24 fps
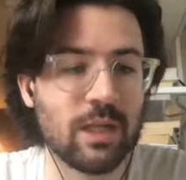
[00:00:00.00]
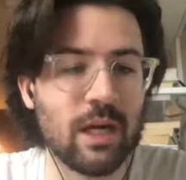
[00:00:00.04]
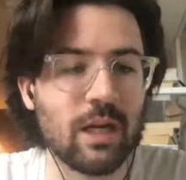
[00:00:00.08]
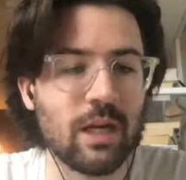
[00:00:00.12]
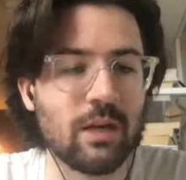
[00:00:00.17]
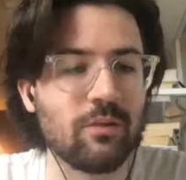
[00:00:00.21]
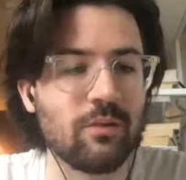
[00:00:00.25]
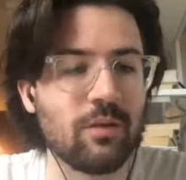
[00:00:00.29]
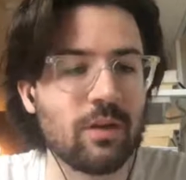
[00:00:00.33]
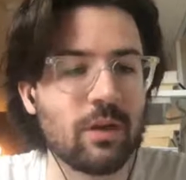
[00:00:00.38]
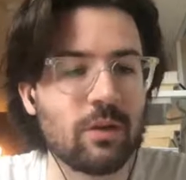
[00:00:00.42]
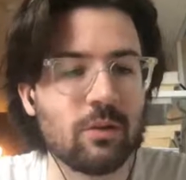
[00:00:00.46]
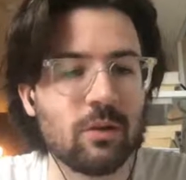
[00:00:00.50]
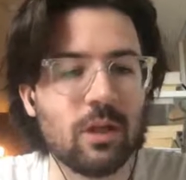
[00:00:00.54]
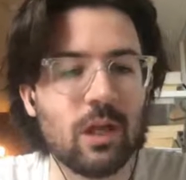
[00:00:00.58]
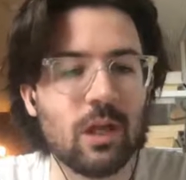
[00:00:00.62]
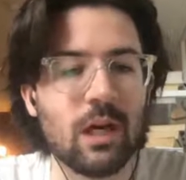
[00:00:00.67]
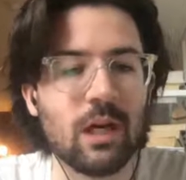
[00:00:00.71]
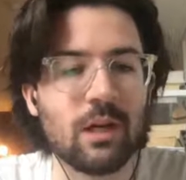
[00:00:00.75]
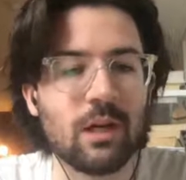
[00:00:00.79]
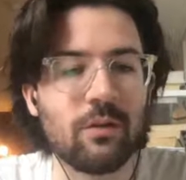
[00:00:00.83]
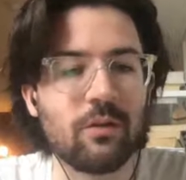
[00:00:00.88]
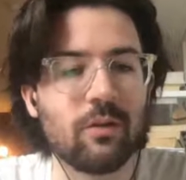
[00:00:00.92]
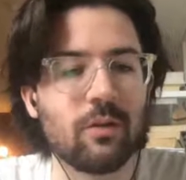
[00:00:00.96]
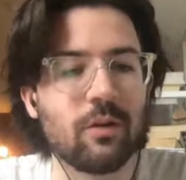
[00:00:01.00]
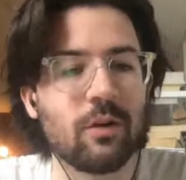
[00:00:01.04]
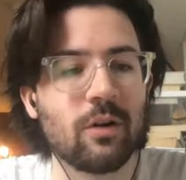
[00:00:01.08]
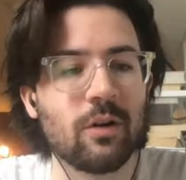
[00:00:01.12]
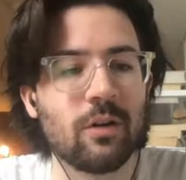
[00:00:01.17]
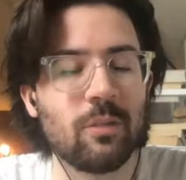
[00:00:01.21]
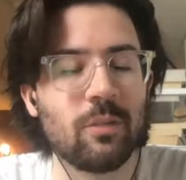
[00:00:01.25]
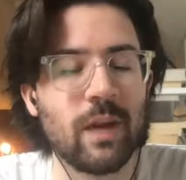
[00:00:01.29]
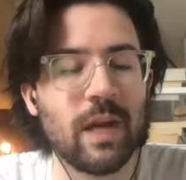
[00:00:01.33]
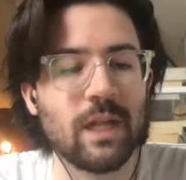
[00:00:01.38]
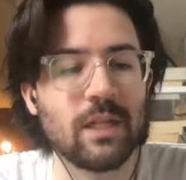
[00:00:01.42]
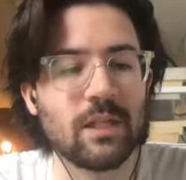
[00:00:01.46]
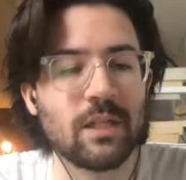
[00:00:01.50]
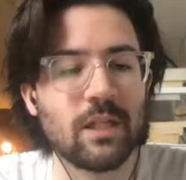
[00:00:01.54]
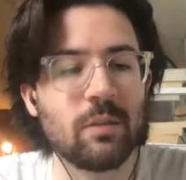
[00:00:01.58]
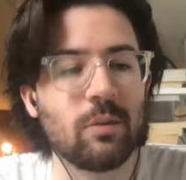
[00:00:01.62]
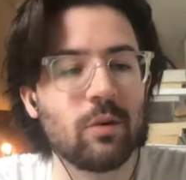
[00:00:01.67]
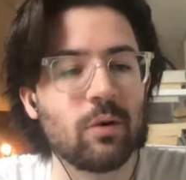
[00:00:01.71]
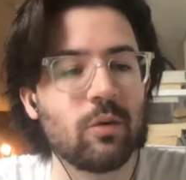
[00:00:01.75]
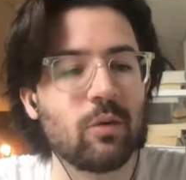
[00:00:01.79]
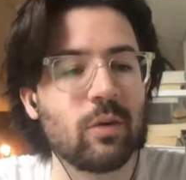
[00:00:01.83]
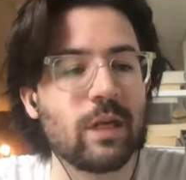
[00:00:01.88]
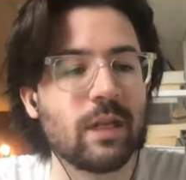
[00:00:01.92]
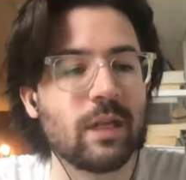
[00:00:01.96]
kind of near lock for the past
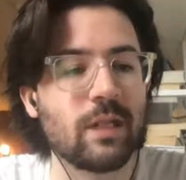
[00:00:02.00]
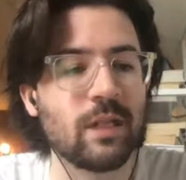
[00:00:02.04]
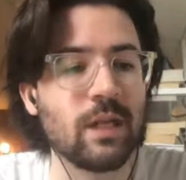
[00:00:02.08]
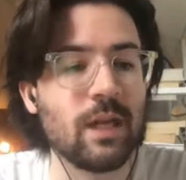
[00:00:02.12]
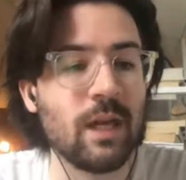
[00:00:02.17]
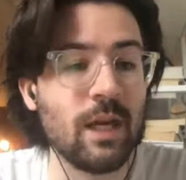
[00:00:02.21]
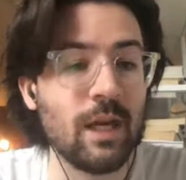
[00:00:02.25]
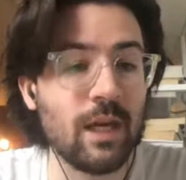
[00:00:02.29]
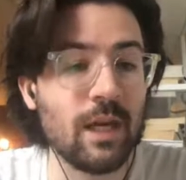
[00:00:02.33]
couple of weeks.